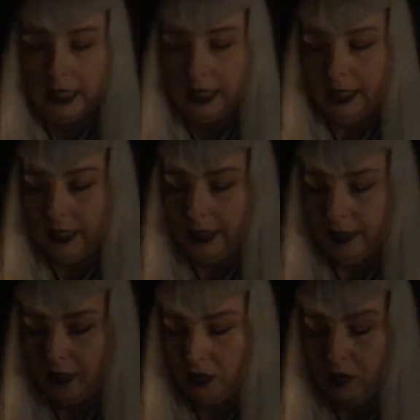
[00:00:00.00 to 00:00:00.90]

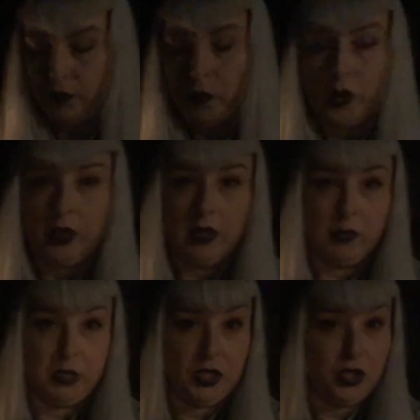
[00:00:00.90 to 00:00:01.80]
And the 4 that I'm
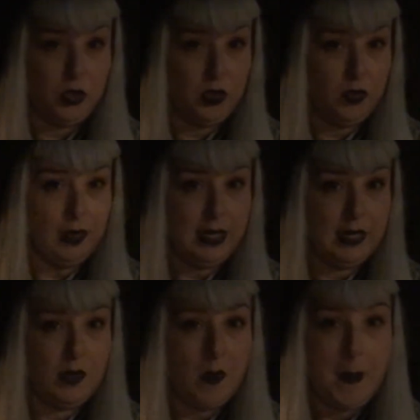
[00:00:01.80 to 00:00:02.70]
going to show you right
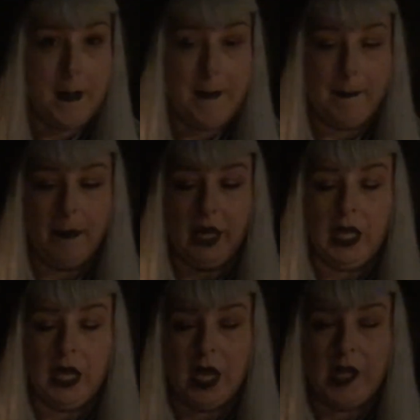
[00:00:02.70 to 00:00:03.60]
now
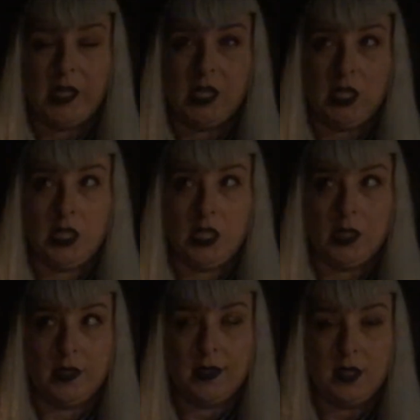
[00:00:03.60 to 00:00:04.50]
make a
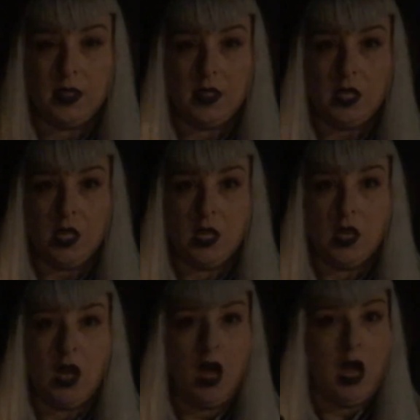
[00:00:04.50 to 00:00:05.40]
delicious tea.
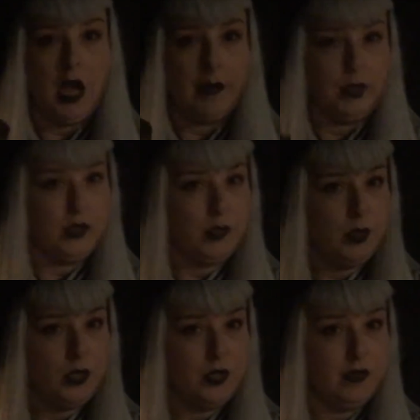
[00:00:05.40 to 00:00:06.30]
I posted
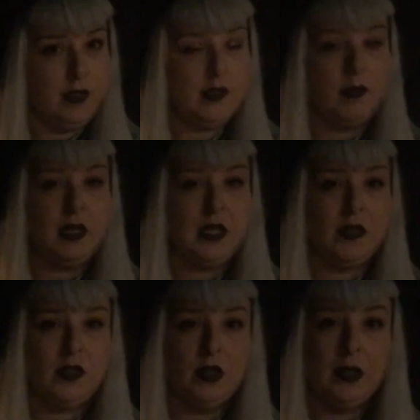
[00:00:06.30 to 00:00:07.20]
pictures of this on my
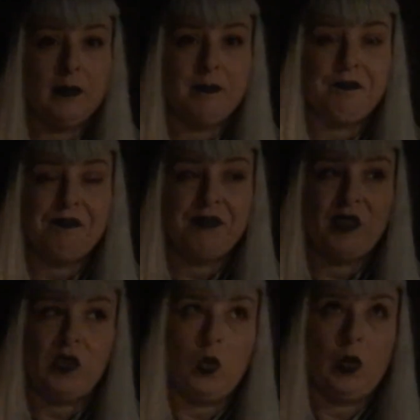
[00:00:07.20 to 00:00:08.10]
Instagram
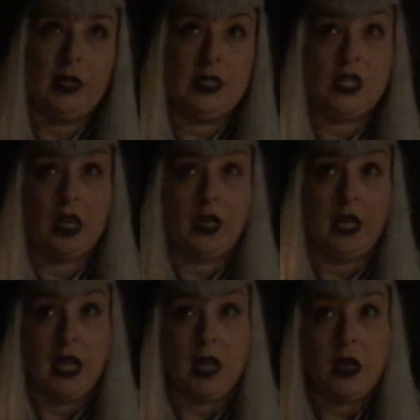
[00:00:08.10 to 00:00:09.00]
if you want to check it
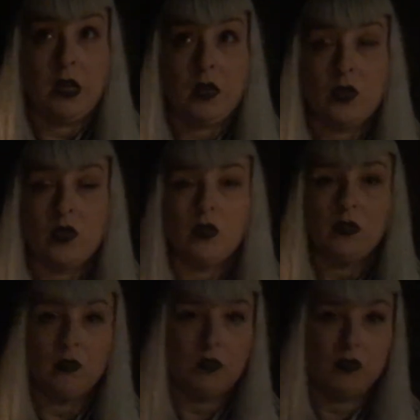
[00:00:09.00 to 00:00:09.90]
out.
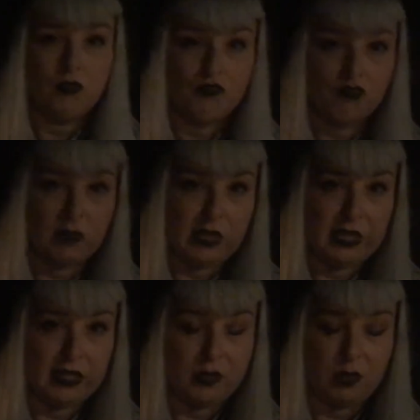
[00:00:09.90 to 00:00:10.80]

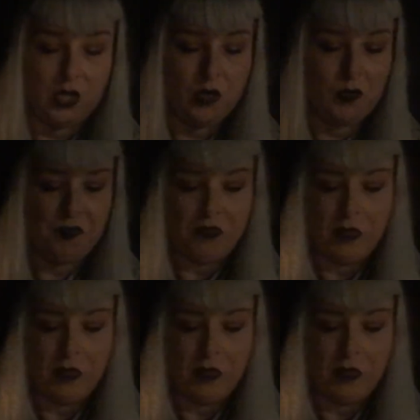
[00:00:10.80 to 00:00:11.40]
Link down below.